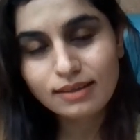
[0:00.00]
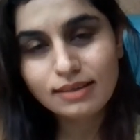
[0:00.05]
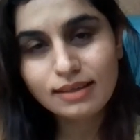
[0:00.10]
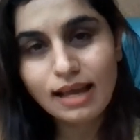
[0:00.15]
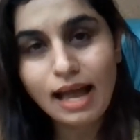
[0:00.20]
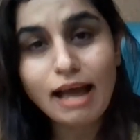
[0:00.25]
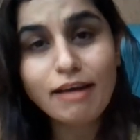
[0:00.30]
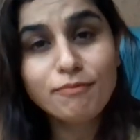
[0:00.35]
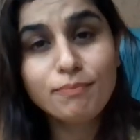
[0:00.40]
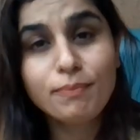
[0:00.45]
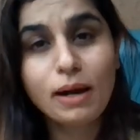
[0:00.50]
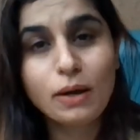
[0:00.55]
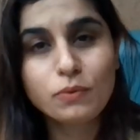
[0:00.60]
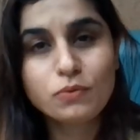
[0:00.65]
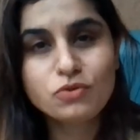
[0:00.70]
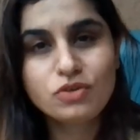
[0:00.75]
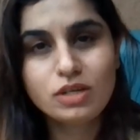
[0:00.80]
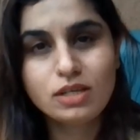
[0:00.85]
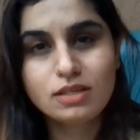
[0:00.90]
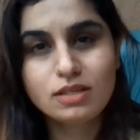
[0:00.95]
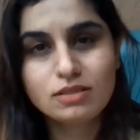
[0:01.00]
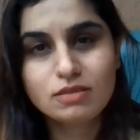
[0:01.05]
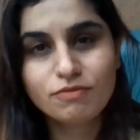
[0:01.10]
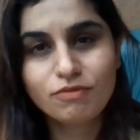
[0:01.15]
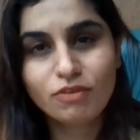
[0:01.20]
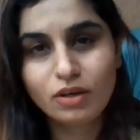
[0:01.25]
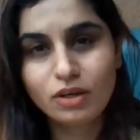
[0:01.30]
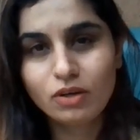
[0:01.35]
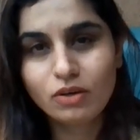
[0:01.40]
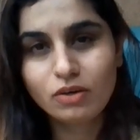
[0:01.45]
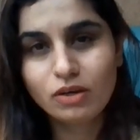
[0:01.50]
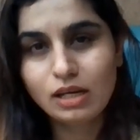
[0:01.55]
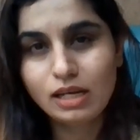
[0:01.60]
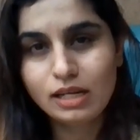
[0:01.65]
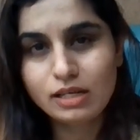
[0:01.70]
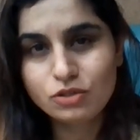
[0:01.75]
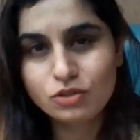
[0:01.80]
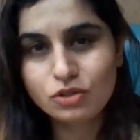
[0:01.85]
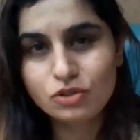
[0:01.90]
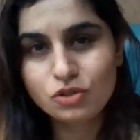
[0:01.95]
have boundaries for your
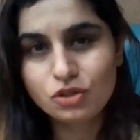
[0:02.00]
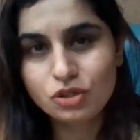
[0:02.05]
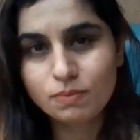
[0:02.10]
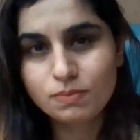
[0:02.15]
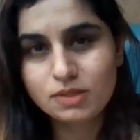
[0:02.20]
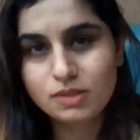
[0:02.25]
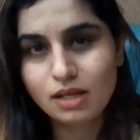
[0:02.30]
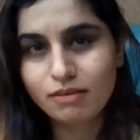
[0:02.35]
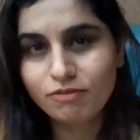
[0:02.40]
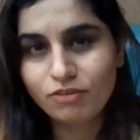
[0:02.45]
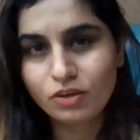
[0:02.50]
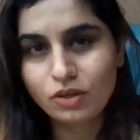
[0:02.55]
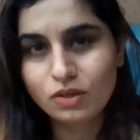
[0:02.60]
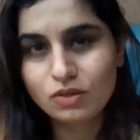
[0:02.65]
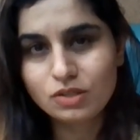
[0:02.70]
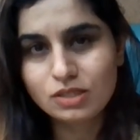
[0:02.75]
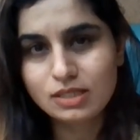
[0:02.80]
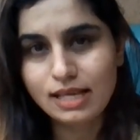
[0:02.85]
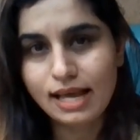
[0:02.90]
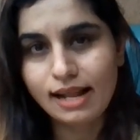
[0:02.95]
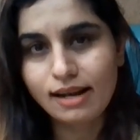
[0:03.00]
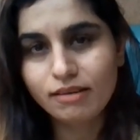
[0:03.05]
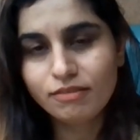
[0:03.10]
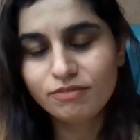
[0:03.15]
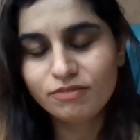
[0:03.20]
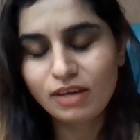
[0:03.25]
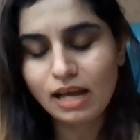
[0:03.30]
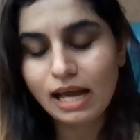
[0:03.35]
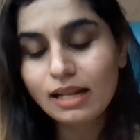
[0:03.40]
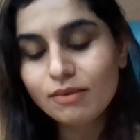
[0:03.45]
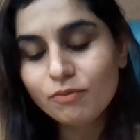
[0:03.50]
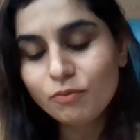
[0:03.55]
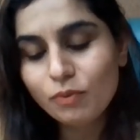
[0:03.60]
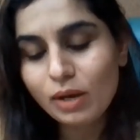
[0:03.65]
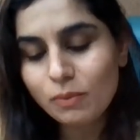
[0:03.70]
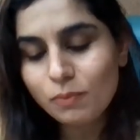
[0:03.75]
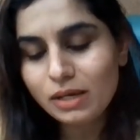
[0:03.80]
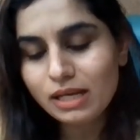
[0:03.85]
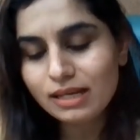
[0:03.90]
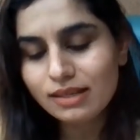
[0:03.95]
relationships and for yourself. And
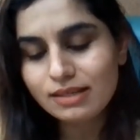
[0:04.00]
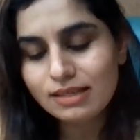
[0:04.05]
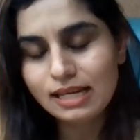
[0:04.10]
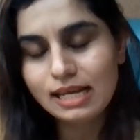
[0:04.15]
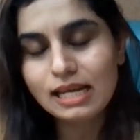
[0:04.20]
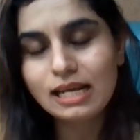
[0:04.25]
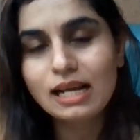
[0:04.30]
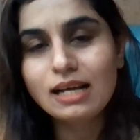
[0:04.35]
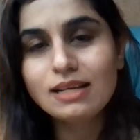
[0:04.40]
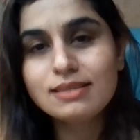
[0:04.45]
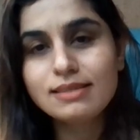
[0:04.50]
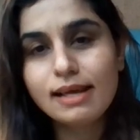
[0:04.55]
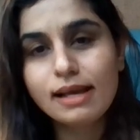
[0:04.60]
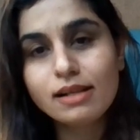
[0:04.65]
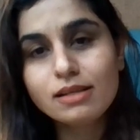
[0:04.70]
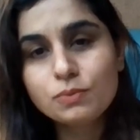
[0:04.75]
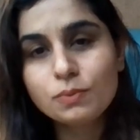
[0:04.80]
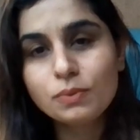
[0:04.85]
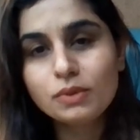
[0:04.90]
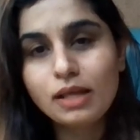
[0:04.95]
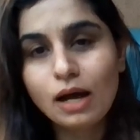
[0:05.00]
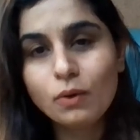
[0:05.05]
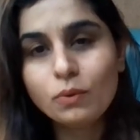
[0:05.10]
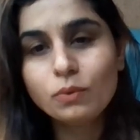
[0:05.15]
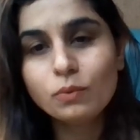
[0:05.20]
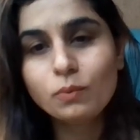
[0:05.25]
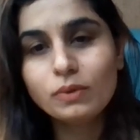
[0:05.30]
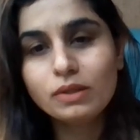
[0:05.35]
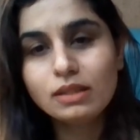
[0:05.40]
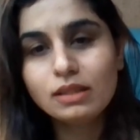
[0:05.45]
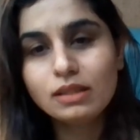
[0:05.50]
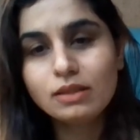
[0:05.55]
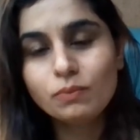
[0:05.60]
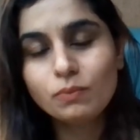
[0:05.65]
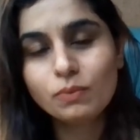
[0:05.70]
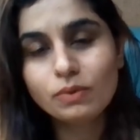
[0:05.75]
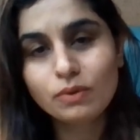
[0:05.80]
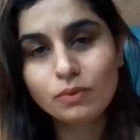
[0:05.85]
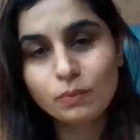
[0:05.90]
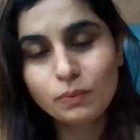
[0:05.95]
when we contain ourselves
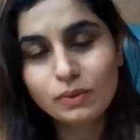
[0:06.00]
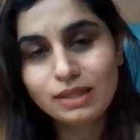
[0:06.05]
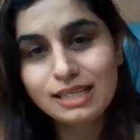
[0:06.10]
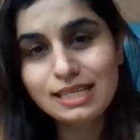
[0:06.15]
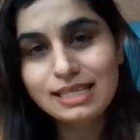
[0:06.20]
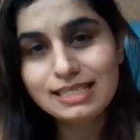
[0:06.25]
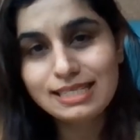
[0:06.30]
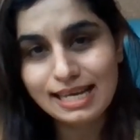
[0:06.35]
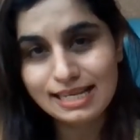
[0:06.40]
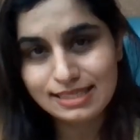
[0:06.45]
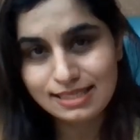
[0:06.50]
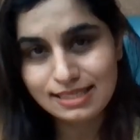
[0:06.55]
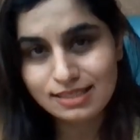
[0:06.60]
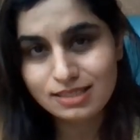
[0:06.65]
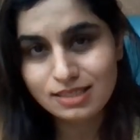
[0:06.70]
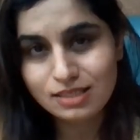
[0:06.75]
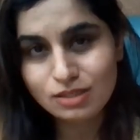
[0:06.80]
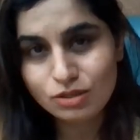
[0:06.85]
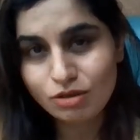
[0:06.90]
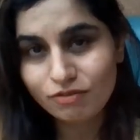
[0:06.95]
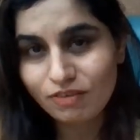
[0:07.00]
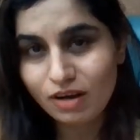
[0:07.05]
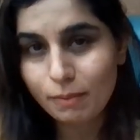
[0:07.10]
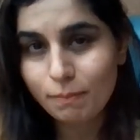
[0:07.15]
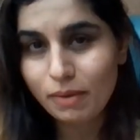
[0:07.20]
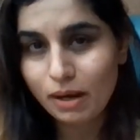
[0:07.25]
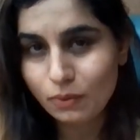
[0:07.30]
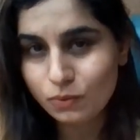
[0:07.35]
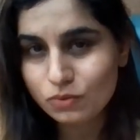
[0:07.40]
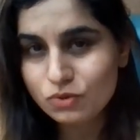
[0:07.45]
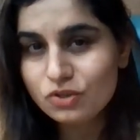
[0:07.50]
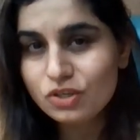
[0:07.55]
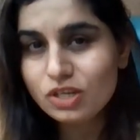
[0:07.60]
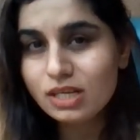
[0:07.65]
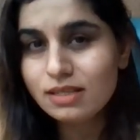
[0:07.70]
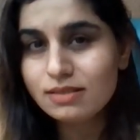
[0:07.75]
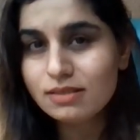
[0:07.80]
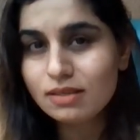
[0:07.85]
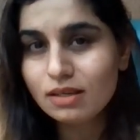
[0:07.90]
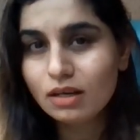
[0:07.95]
with these essences of our
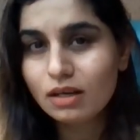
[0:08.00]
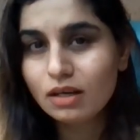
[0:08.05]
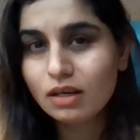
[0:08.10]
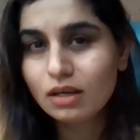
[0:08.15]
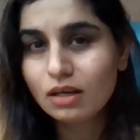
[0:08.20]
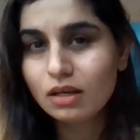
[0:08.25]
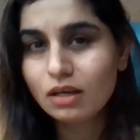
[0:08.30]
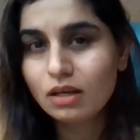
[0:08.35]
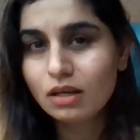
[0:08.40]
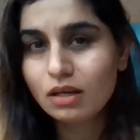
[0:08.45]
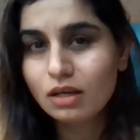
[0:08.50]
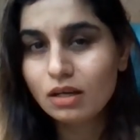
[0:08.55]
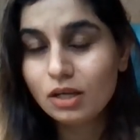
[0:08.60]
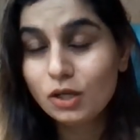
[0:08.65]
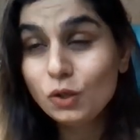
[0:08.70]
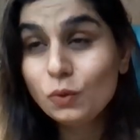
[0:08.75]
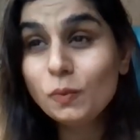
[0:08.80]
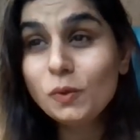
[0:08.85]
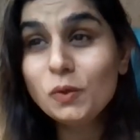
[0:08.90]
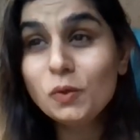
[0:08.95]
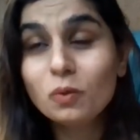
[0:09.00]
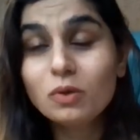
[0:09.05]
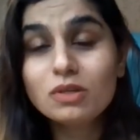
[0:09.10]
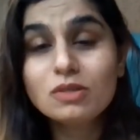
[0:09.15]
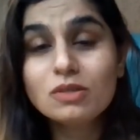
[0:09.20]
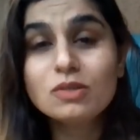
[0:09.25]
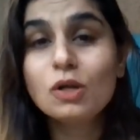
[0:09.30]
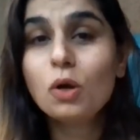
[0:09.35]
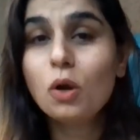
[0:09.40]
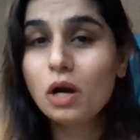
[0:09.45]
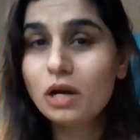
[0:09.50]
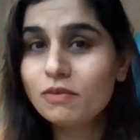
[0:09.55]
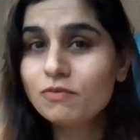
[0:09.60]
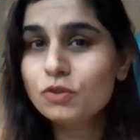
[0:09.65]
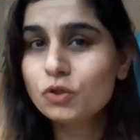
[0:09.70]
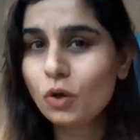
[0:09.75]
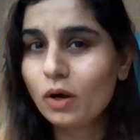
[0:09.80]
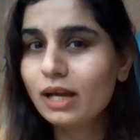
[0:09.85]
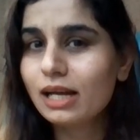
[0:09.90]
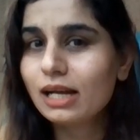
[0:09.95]
boundaries, you will notice a lot of
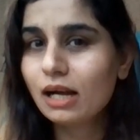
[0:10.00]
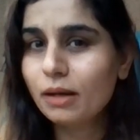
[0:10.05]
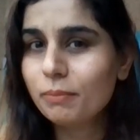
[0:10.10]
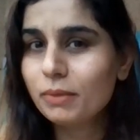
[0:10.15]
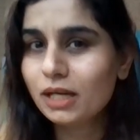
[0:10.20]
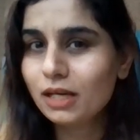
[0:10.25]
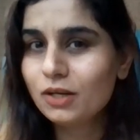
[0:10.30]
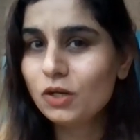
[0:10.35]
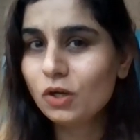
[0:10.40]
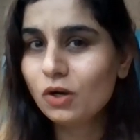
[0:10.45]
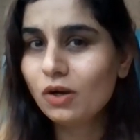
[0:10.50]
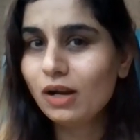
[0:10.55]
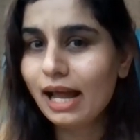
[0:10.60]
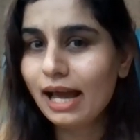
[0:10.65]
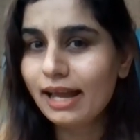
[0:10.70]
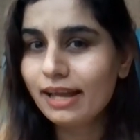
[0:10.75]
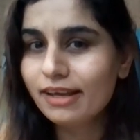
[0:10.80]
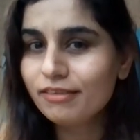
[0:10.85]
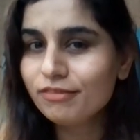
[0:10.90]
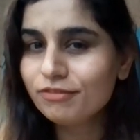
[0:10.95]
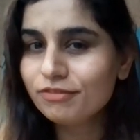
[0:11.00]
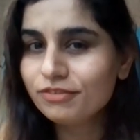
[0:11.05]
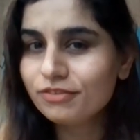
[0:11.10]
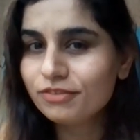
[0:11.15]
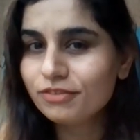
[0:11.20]
joy coming into your life.